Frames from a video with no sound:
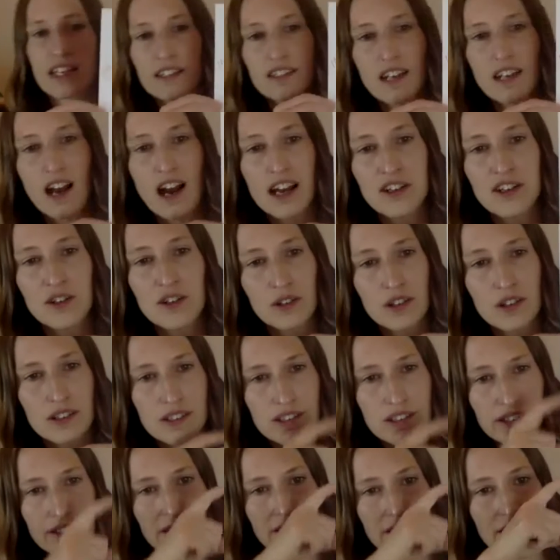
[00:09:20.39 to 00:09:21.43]
that I
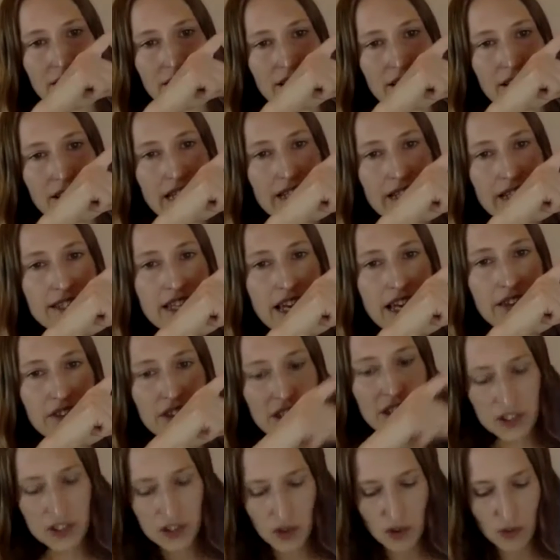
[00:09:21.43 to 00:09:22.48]
notice, is that
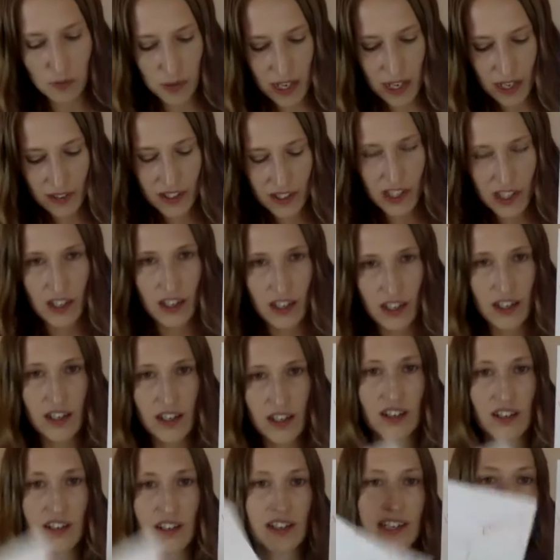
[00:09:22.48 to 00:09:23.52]
this whole piece here
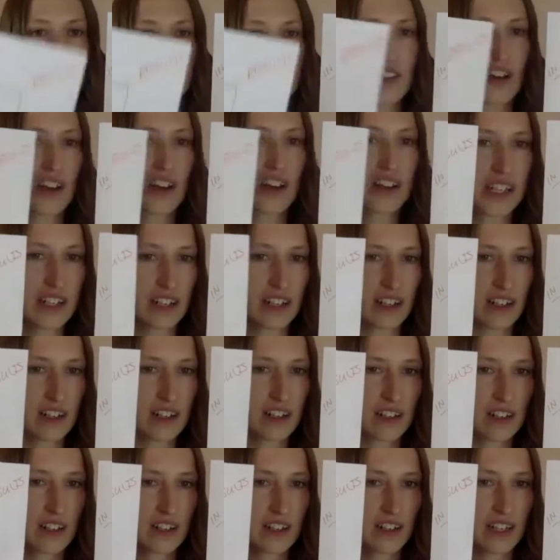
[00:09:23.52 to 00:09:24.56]
is not here
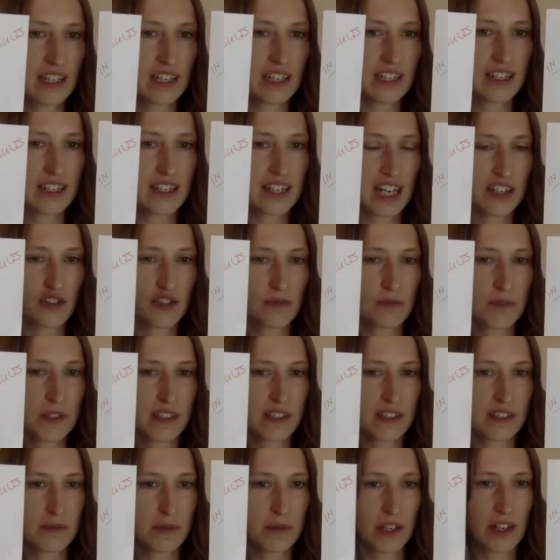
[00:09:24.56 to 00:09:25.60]
in the natural
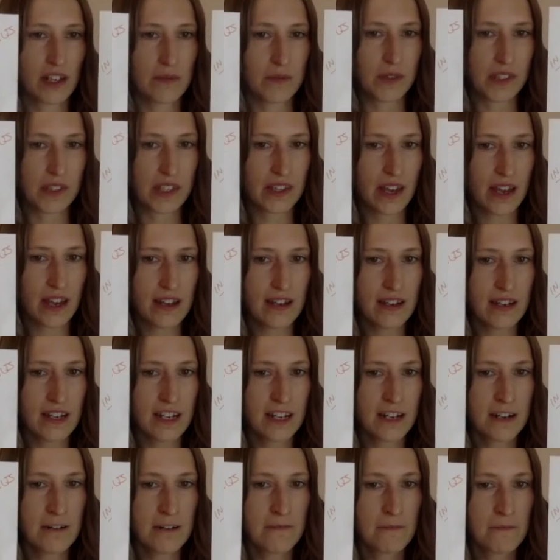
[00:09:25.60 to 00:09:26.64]
business paradigm. You see that?
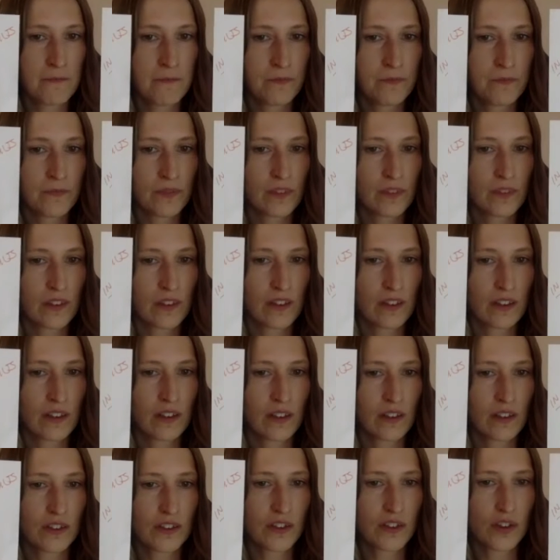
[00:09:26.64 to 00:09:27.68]

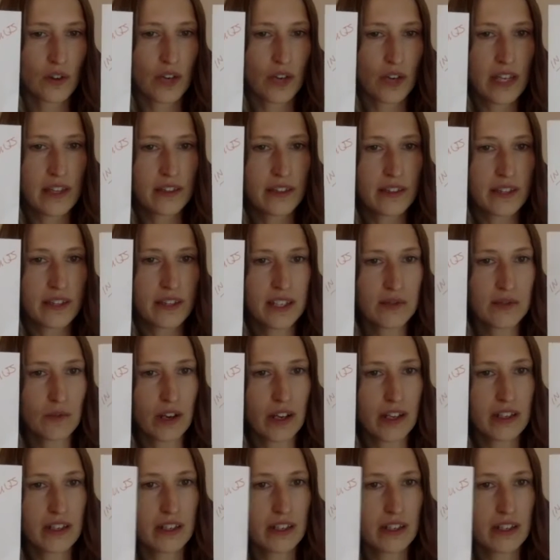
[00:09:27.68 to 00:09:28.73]
So in this
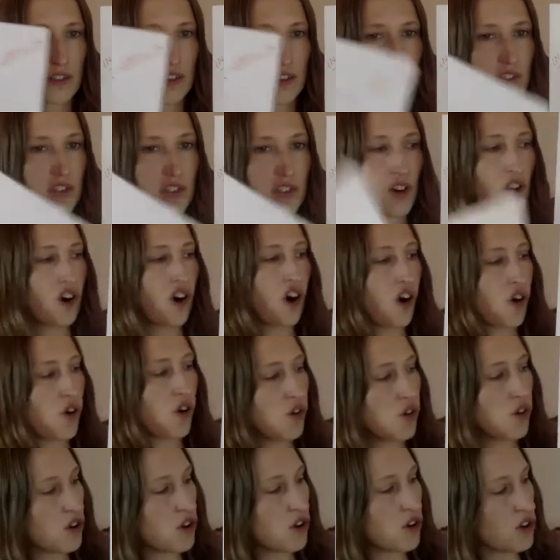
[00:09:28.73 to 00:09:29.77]
one, there's a
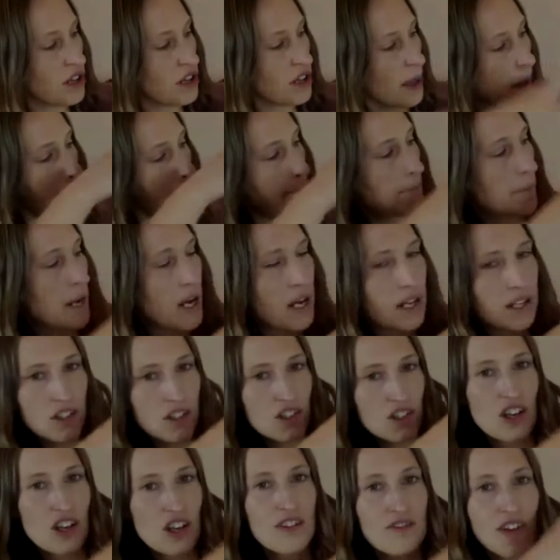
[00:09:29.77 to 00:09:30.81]
whole
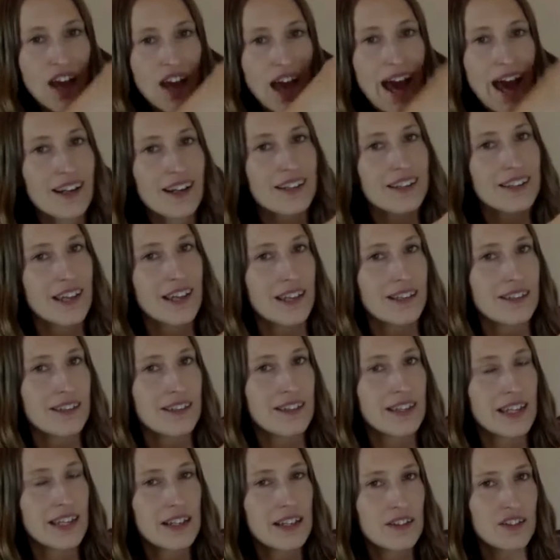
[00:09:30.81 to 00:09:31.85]
bunch of excess
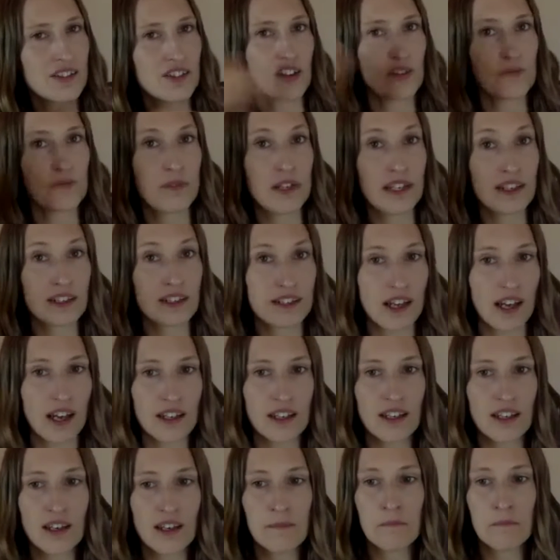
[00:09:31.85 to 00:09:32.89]
things that are being done,
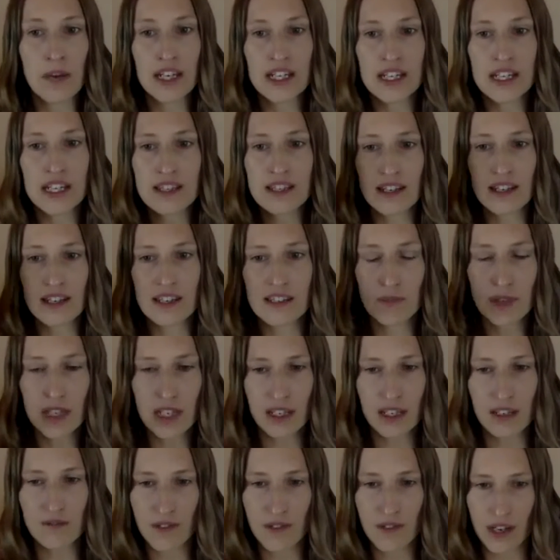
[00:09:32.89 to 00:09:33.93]
money that is being
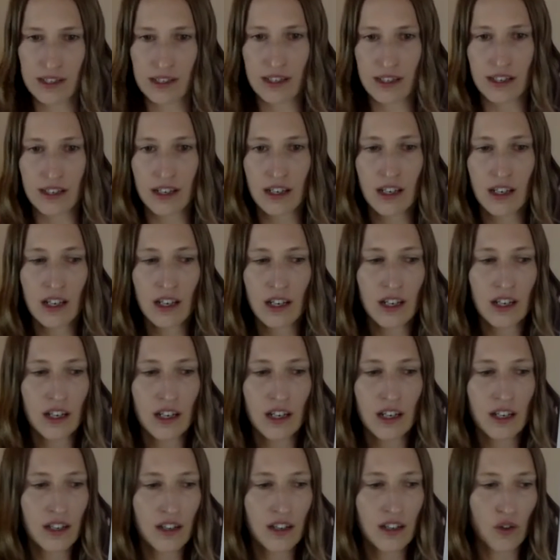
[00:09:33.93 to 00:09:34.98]
invested
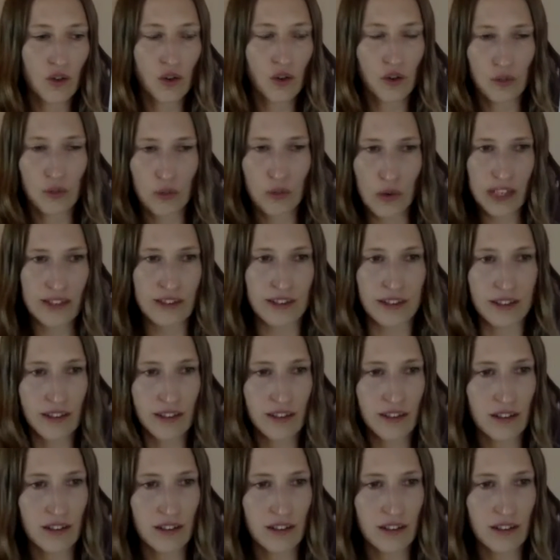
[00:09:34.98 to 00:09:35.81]
or wasted.